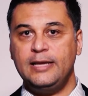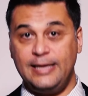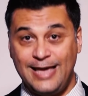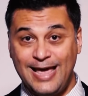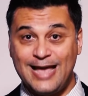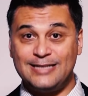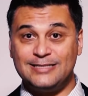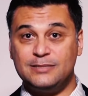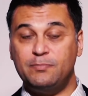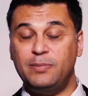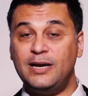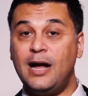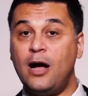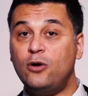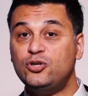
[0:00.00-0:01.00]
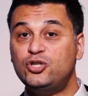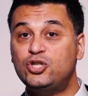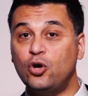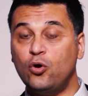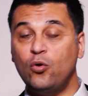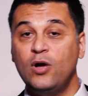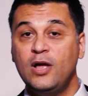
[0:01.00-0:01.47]
Yes, but
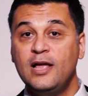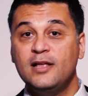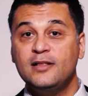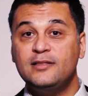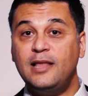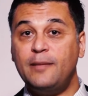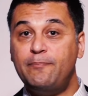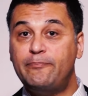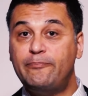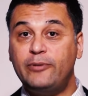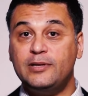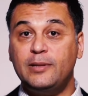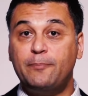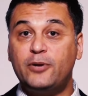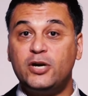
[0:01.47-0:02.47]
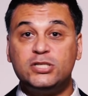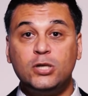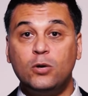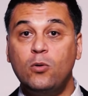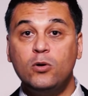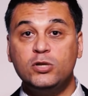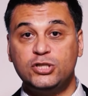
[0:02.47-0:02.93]
also the, the
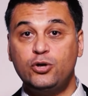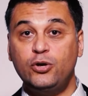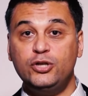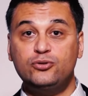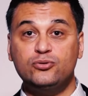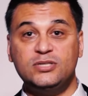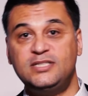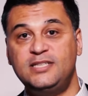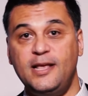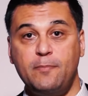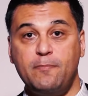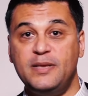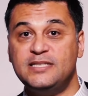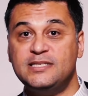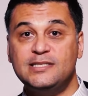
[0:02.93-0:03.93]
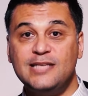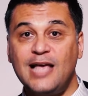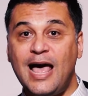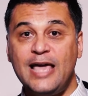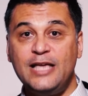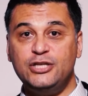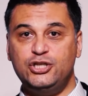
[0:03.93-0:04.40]
person who is going to sit
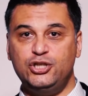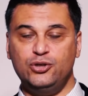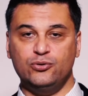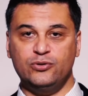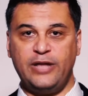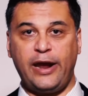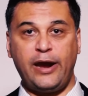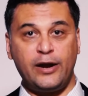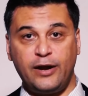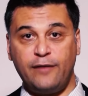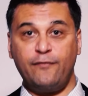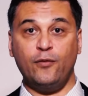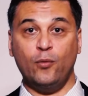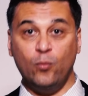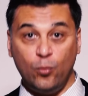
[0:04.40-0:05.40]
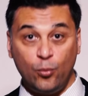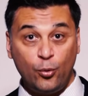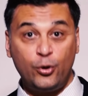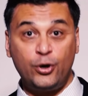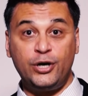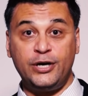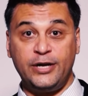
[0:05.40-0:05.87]
beside you there if you
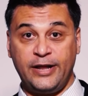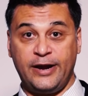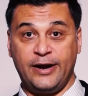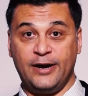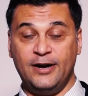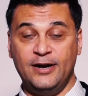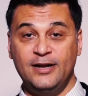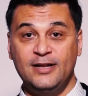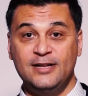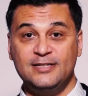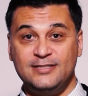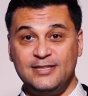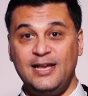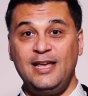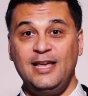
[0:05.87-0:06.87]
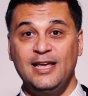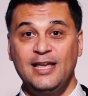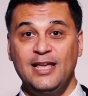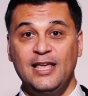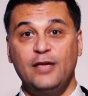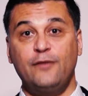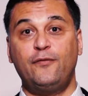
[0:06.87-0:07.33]
were there. See,
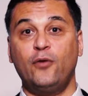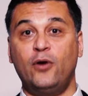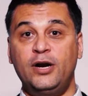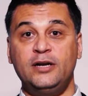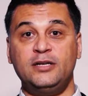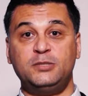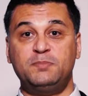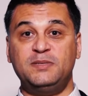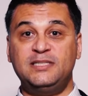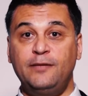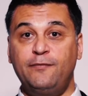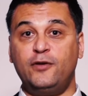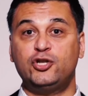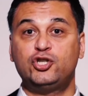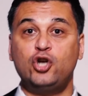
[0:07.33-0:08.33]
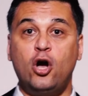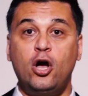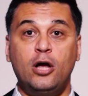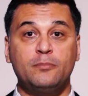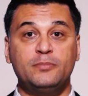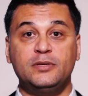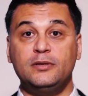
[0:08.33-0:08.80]
if you are in a specific
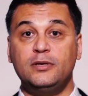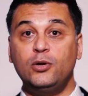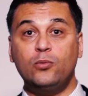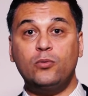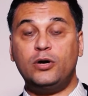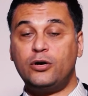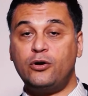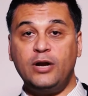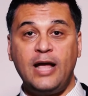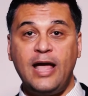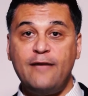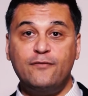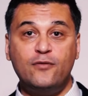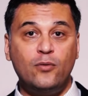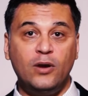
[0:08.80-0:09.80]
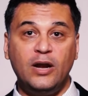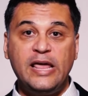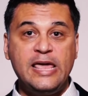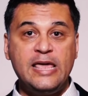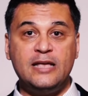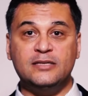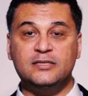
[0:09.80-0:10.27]
job, you are going to have
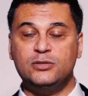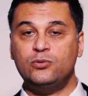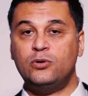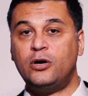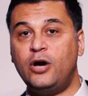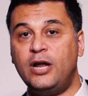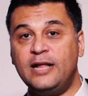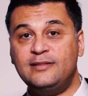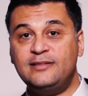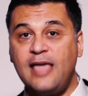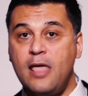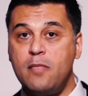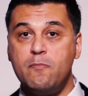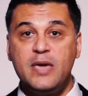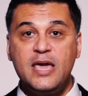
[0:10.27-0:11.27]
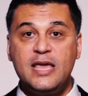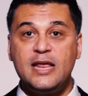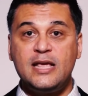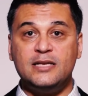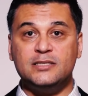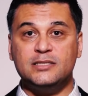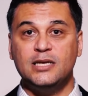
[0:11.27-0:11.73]
colleagues, you are going to attend
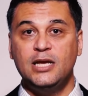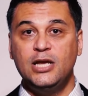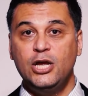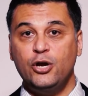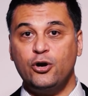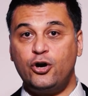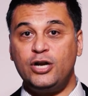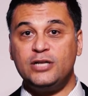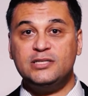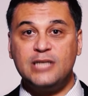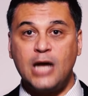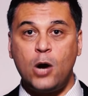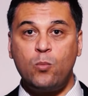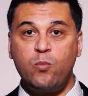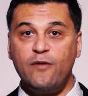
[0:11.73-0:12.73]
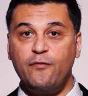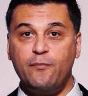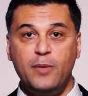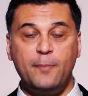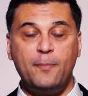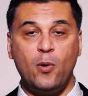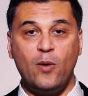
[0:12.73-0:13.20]
meetings, you're going to talk
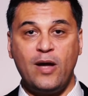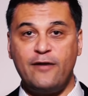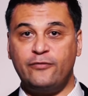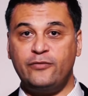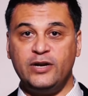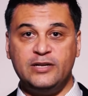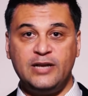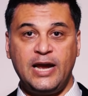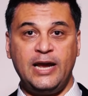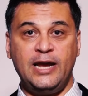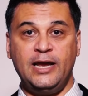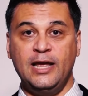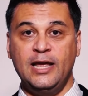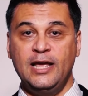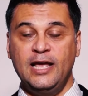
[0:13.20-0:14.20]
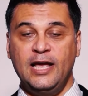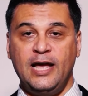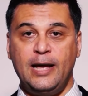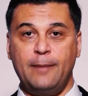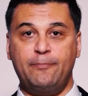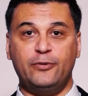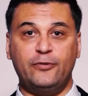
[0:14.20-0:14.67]
with people every day
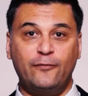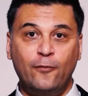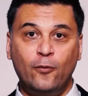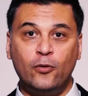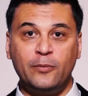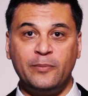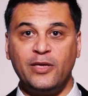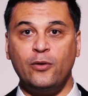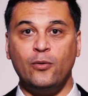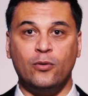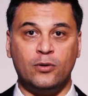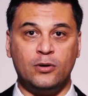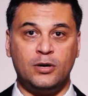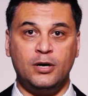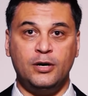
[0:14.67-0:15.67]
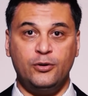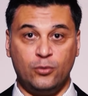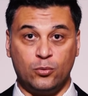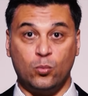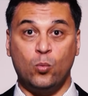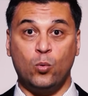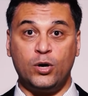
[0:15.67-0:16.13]
uh, performing your,
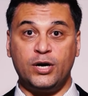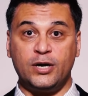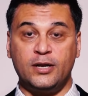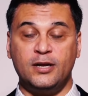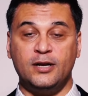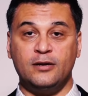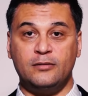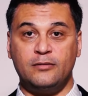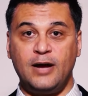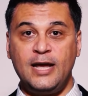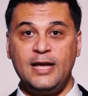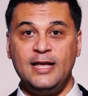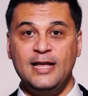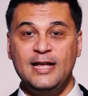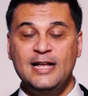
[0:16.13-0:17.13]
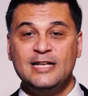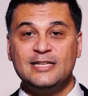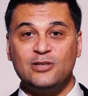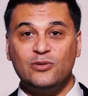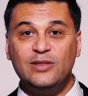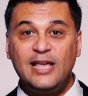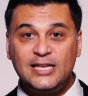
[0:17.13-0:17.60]
your work, right?
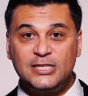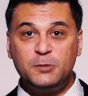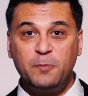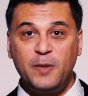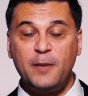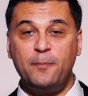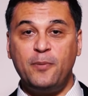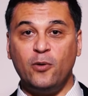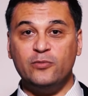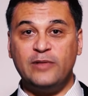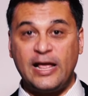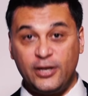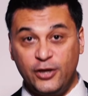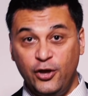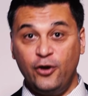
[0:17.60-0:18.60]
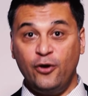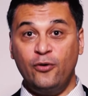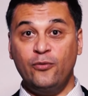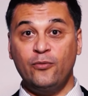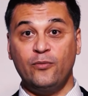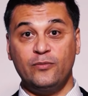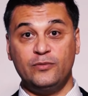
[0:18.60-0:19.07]
So these people that
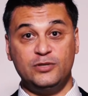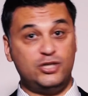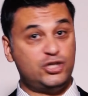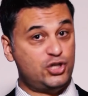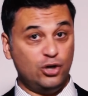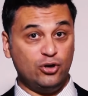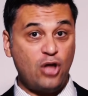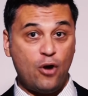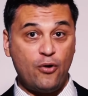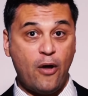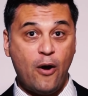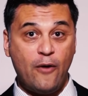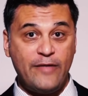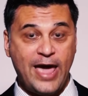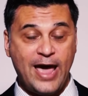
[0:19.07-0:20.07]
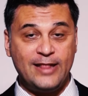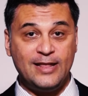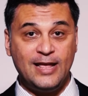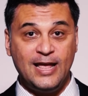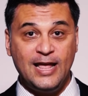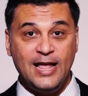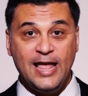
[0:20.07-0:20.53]
you still don't know
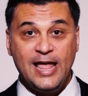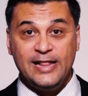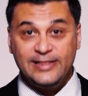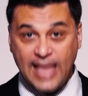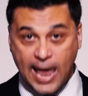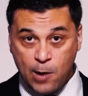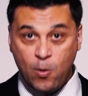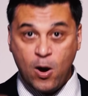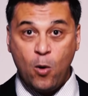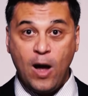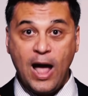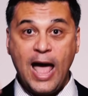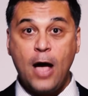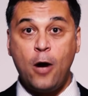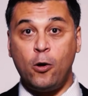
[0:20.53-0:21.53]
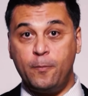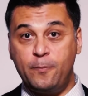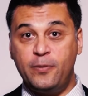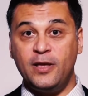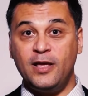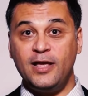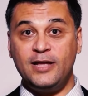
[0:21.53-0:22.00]
that, they will
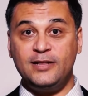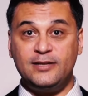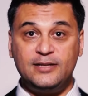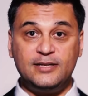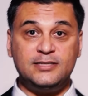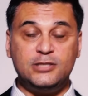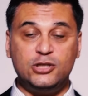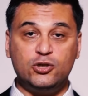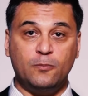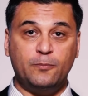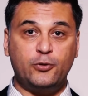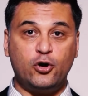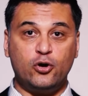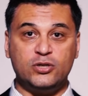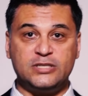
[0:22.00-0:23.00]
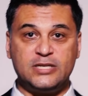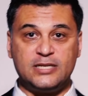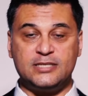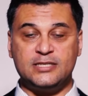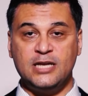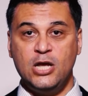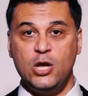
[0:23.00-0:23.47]
help in the decision
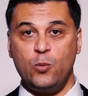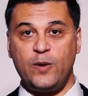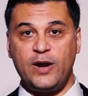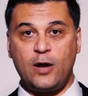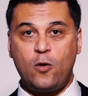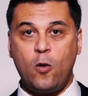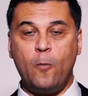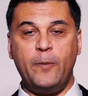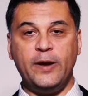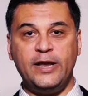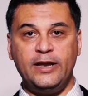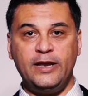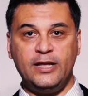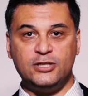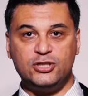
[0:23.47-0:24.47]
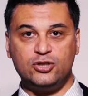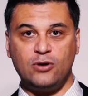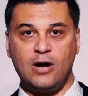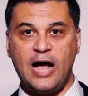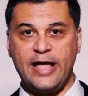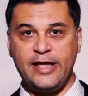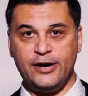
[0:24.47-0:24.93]
process when a company needs to
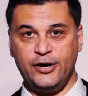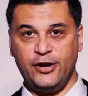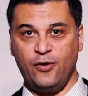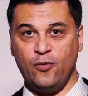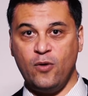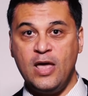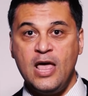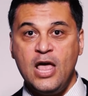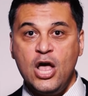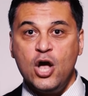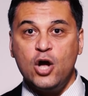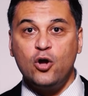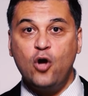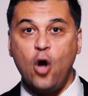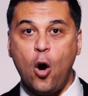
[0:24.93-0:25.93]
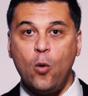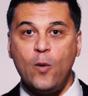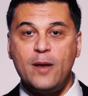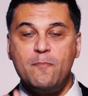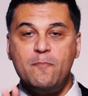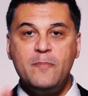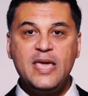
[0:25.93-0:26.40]
hire you.
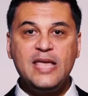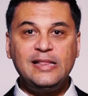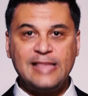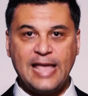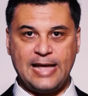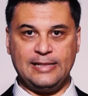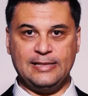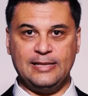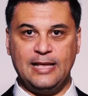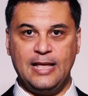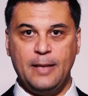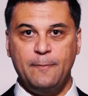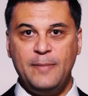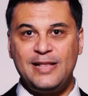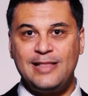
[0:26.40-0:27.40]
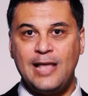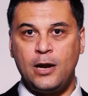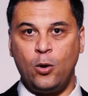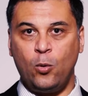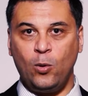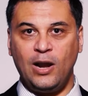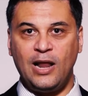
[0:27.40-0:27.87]
Go and meet them. Meet
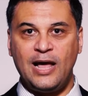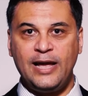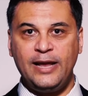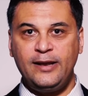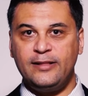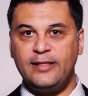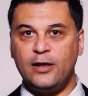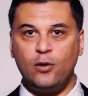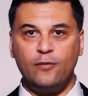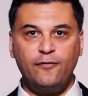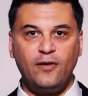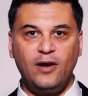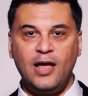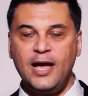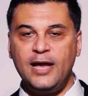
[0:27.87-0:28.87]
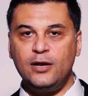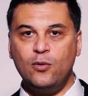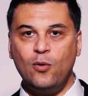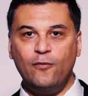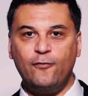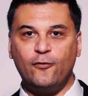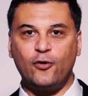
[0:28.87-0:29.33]
them online and then offline.
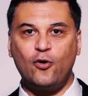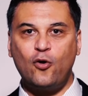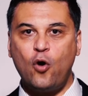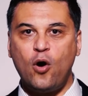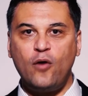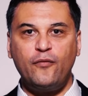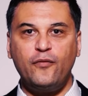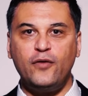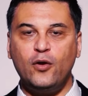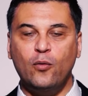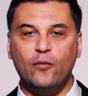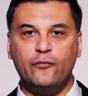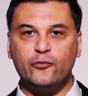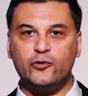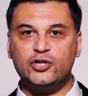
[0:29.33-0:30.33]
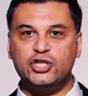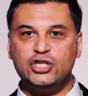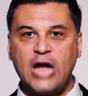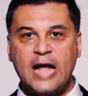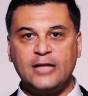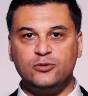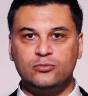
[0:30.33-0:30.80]
Go for coffee, go for
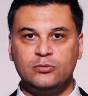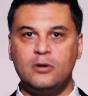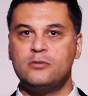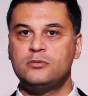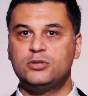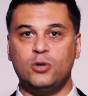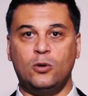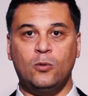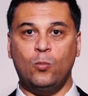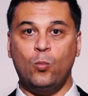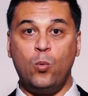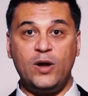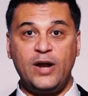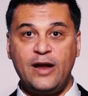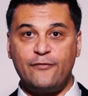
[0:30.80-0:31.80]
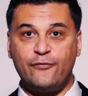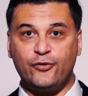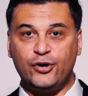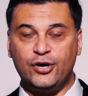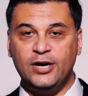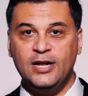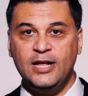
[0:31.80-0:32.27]
chat rooms or
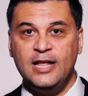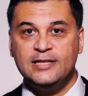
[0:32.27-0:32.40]
whatever.